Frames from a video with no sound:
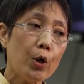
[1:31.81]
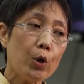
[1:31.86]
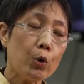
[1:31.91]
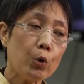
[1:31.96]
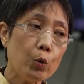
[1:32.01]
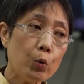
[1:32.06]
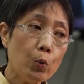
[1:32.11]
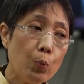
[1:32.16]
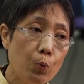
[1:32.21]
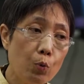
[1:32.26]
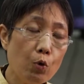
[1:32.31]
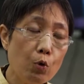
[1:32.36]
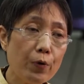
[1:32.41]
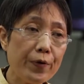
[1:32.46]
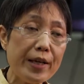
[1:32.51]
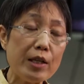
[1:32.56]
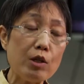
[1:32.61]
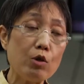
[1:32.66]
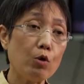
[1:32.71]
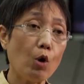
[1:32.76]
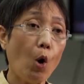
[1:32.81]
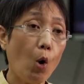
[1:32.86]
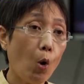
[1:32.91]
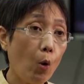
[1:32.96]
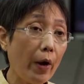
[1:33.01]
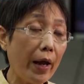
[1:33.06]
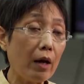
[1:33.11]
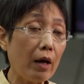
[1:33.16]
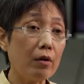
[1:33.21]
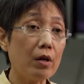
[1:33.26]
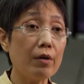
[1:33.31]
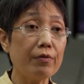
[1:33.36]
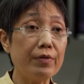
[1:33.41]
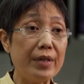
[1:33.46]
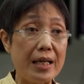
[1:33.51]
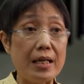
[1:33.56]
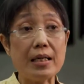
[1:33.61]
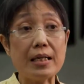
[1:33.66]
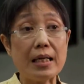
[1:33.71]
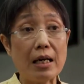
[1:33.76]
to move into the whole area of
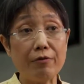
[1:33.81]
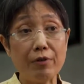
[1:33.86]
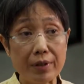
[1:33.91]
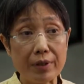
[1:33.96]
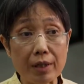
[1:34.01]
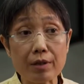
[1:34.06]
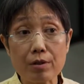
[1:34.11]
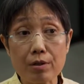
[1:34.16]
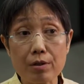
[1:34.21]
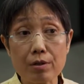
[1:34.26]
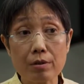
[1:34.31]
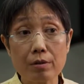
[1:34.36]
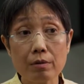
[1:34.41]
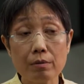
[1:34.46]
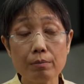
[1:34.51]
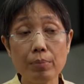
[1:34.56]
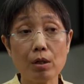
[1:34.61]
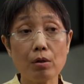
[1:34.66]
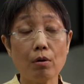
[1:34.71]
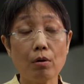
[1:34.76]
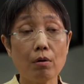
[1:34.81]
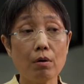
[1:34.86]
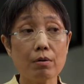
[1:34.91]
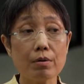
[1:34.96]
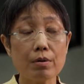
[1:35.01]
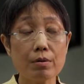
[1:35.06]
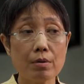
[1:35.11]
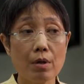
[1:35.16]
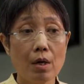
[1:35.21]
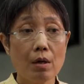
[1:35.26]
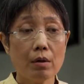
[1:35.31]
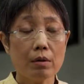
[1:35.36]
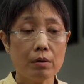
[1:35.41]
data governance because